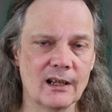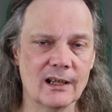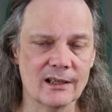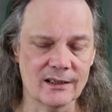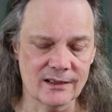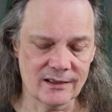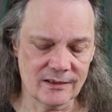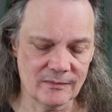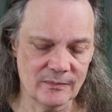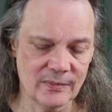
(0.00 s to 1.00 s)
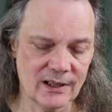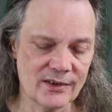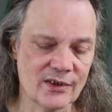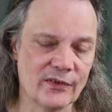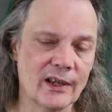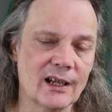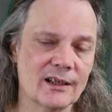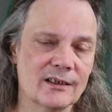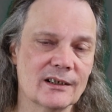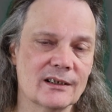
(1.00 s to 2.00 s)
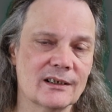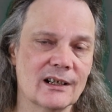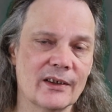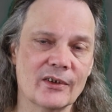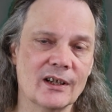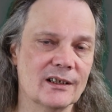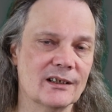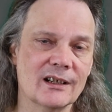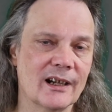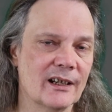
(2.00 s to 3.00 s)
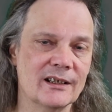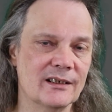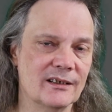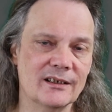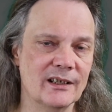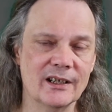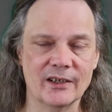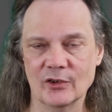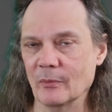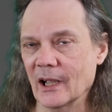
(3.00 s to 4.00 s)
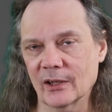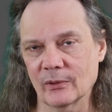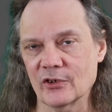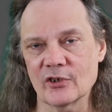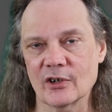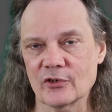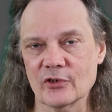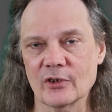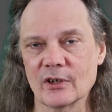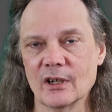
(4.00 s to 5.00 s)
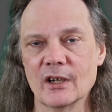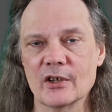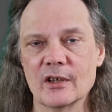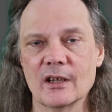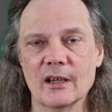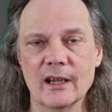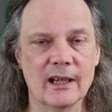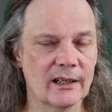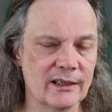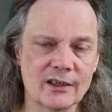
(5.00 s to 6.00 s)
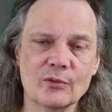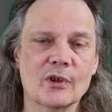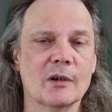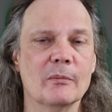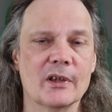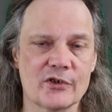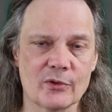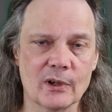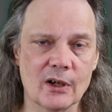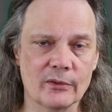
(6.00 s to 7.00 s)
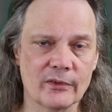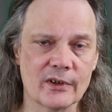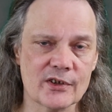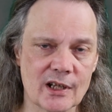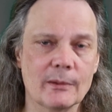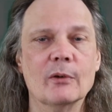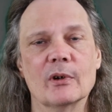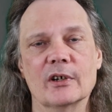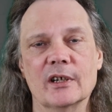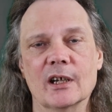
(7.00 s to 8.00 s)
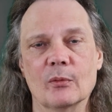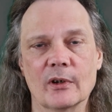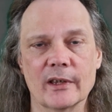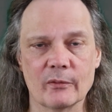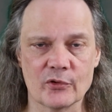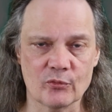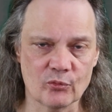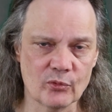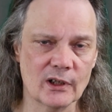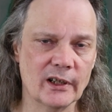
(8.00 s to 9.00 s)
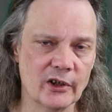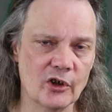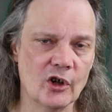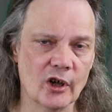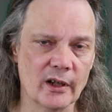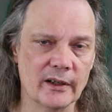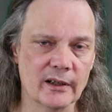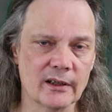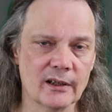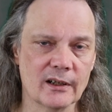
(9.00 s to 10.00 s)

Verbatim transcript: And because of that, I thought I need a new battery charger. And I didn't want to mess around. This time I wanted to get one that was really good.